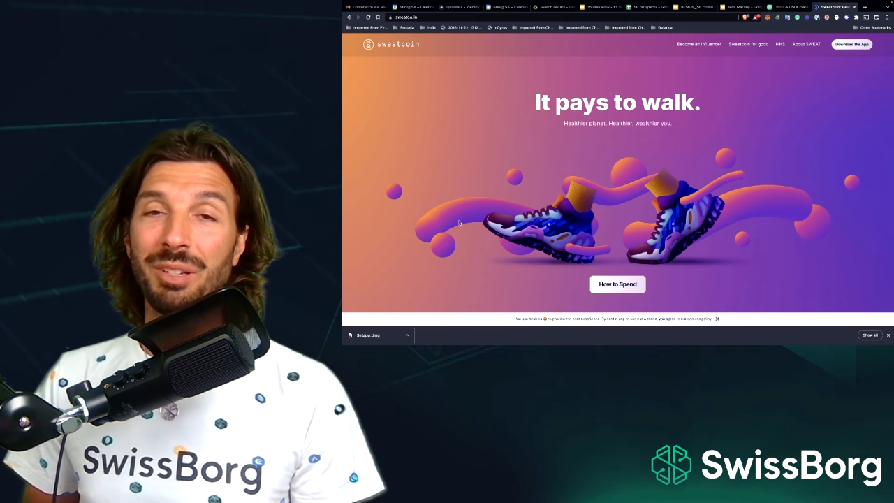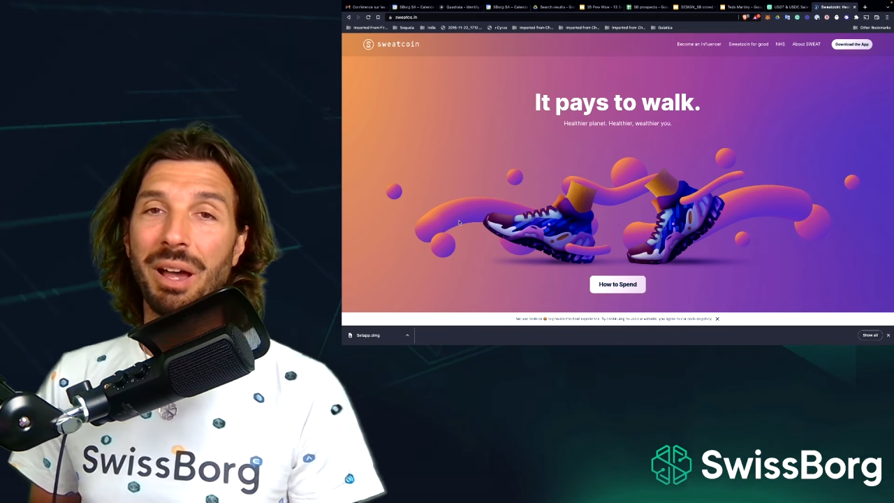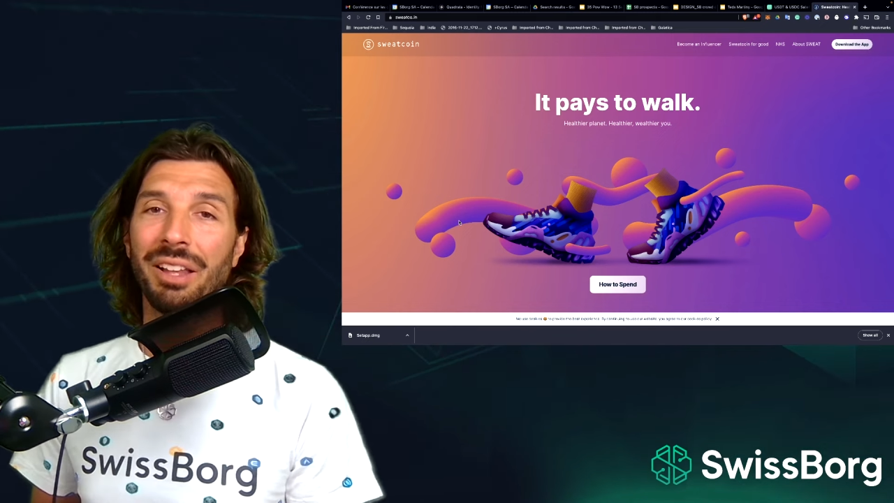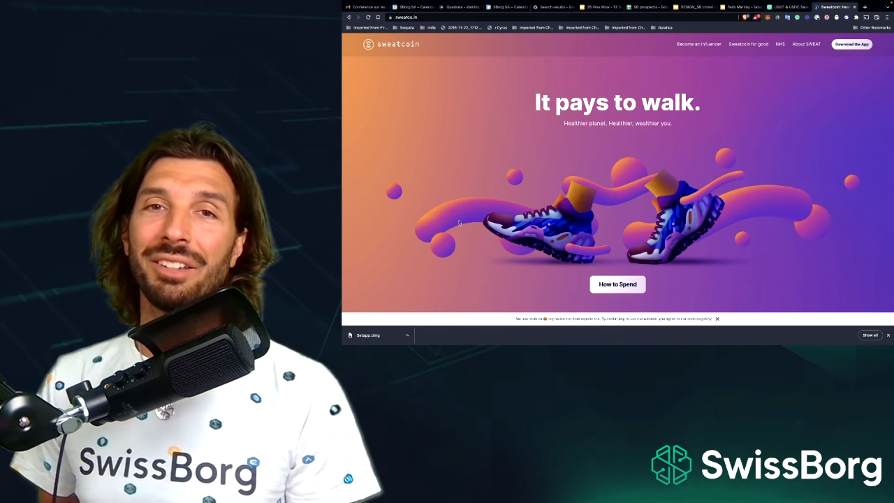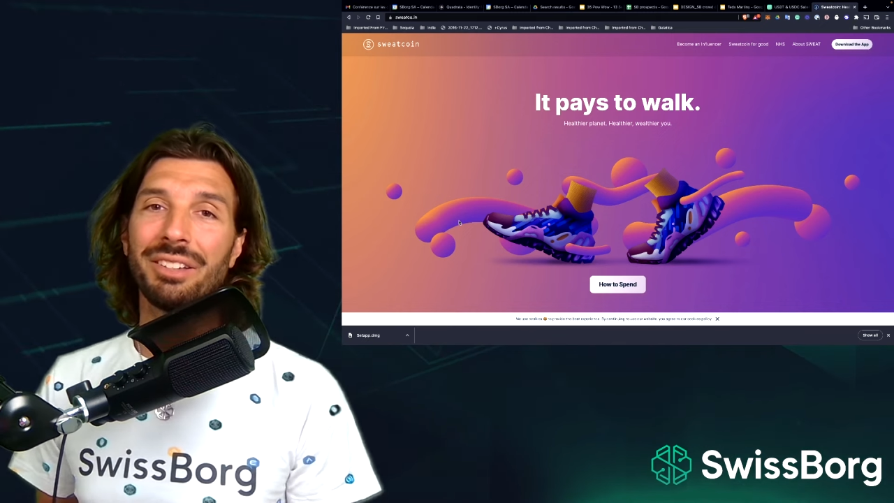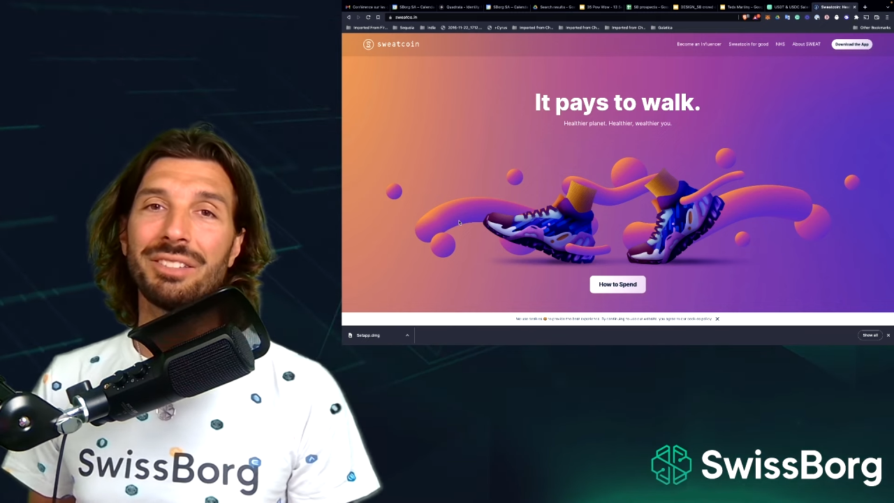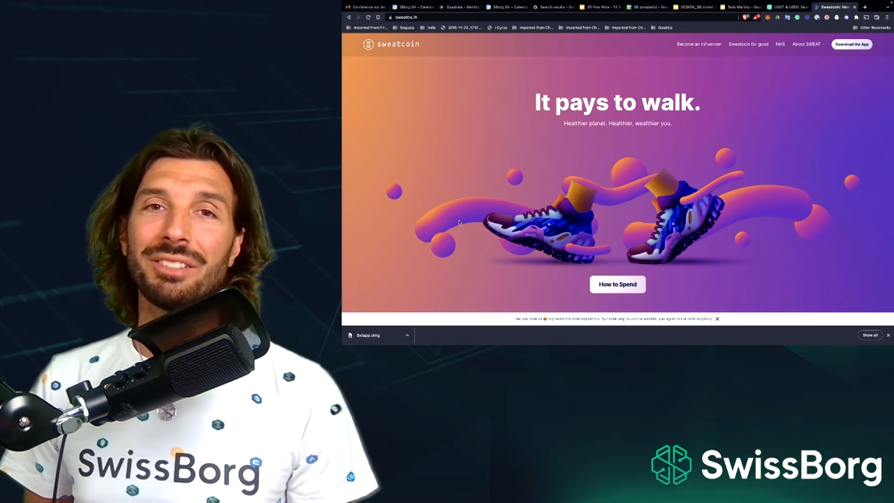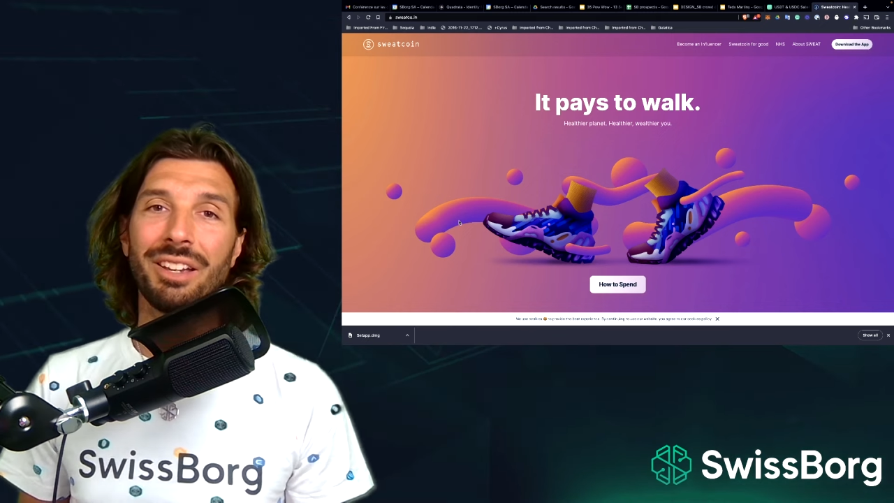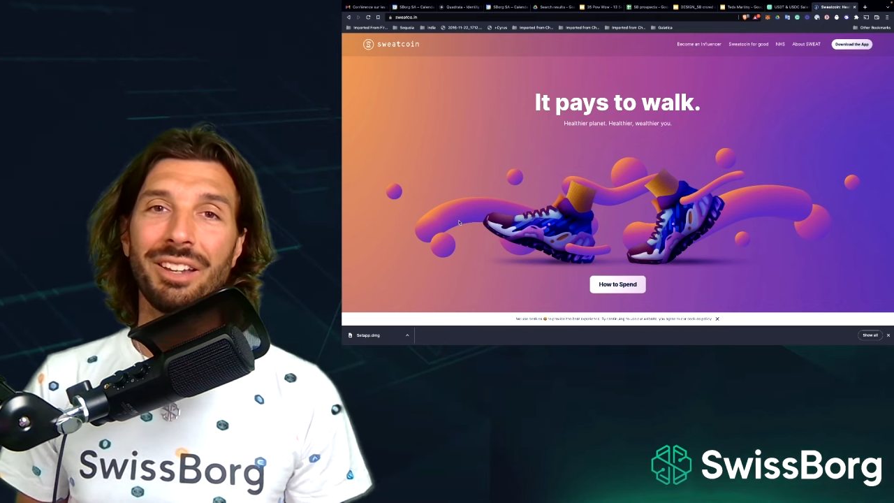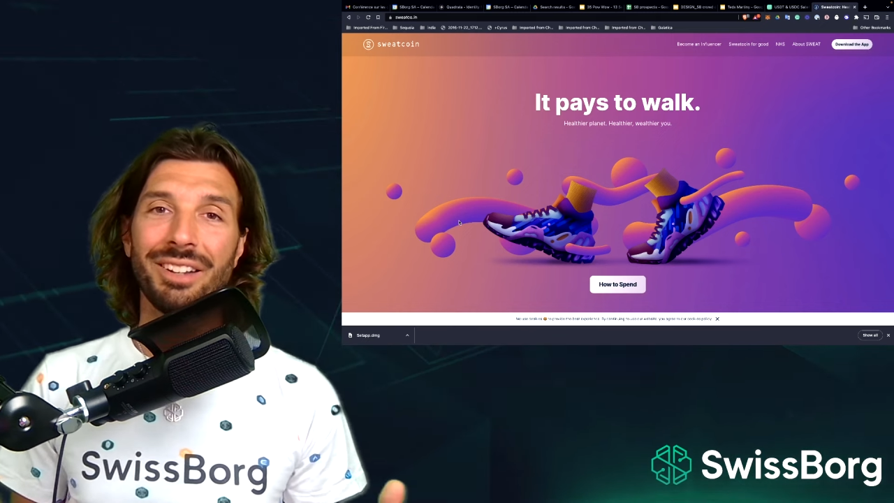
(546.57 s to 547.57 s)
Alex
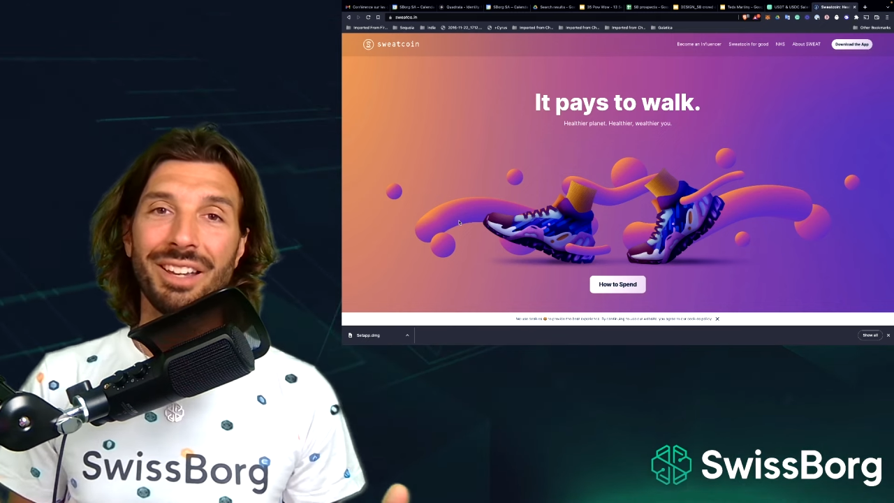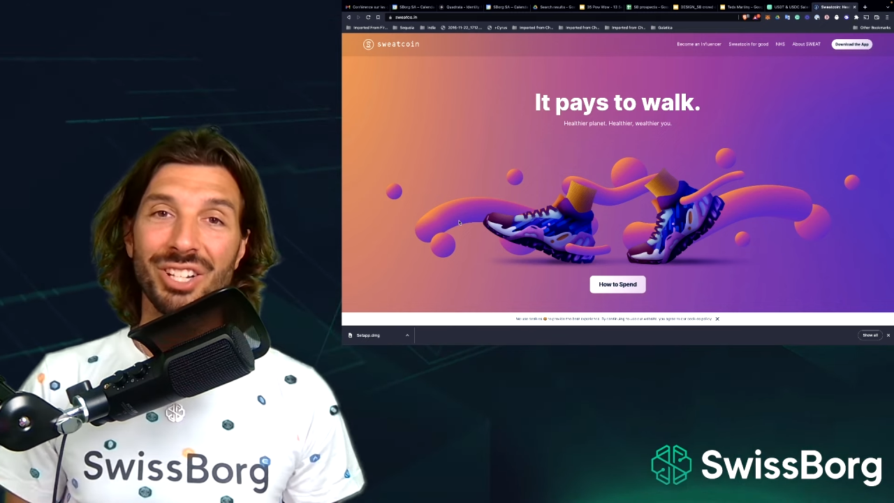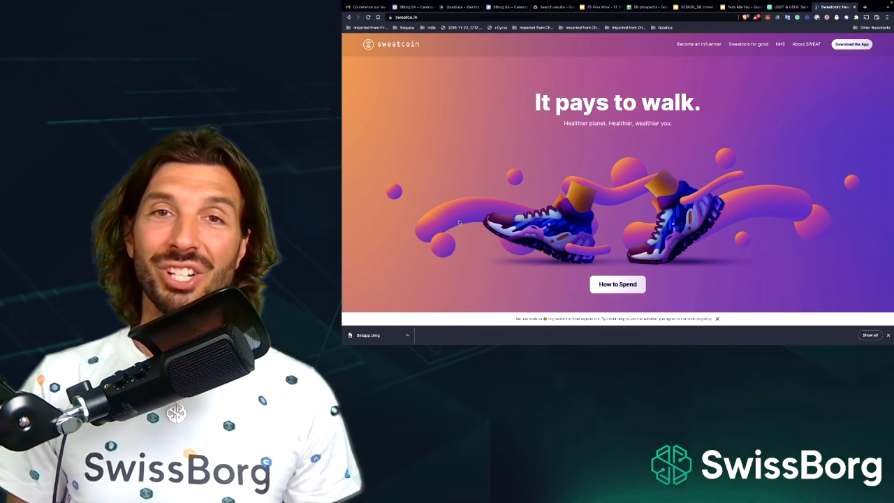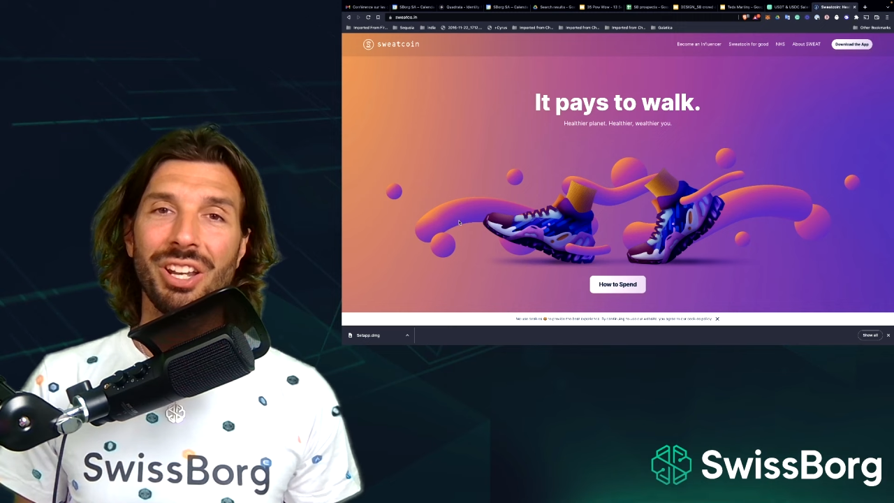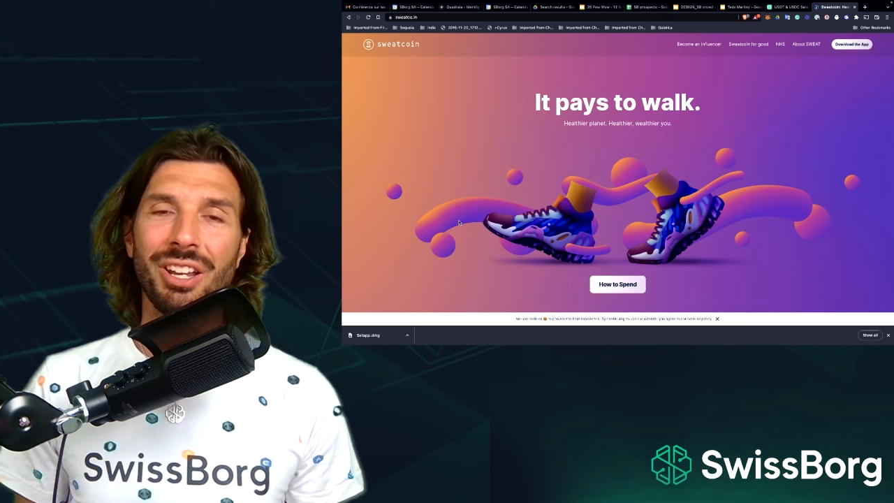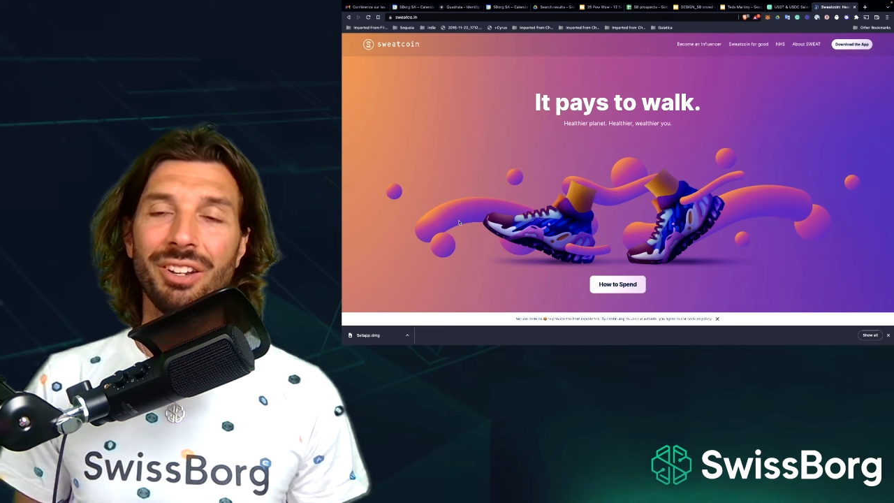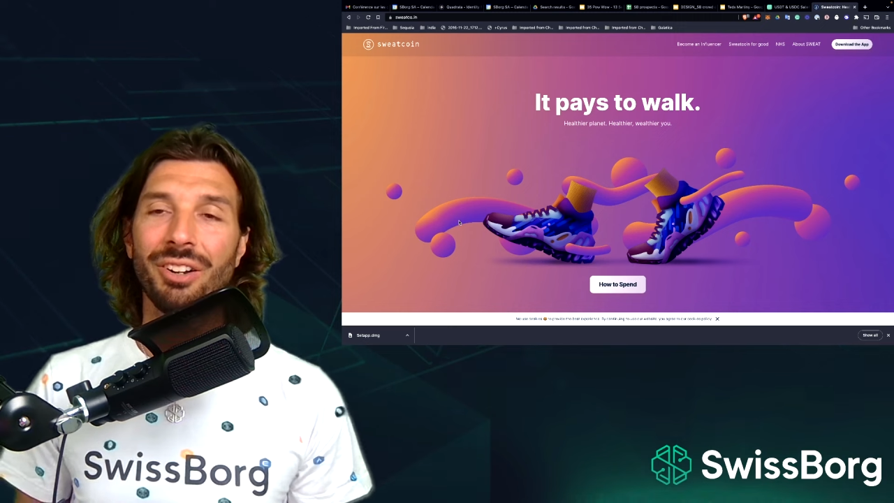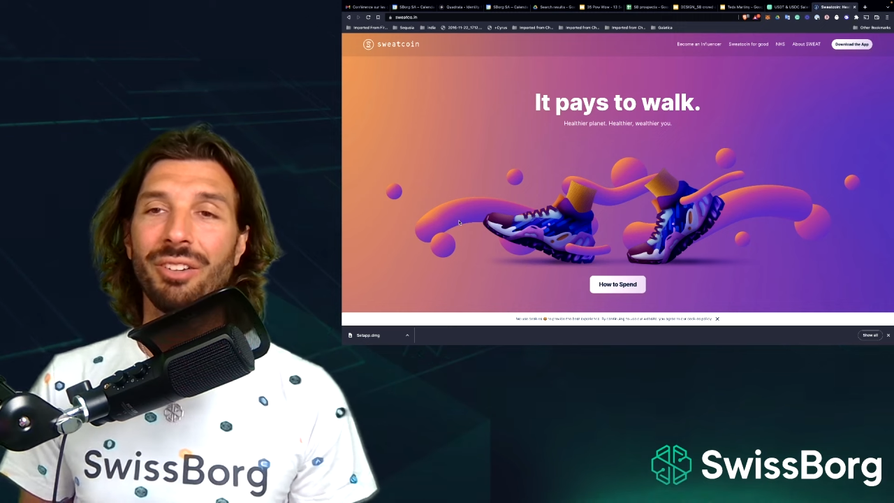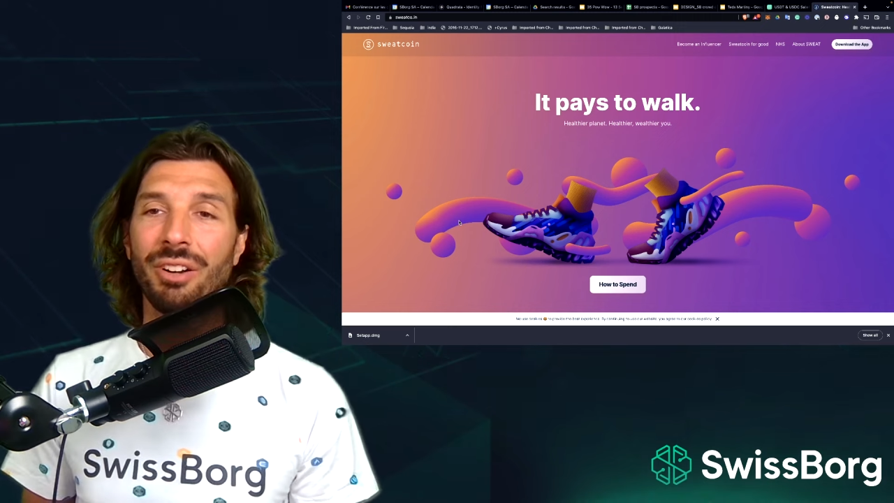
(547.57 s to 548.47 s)
and, and Shane are,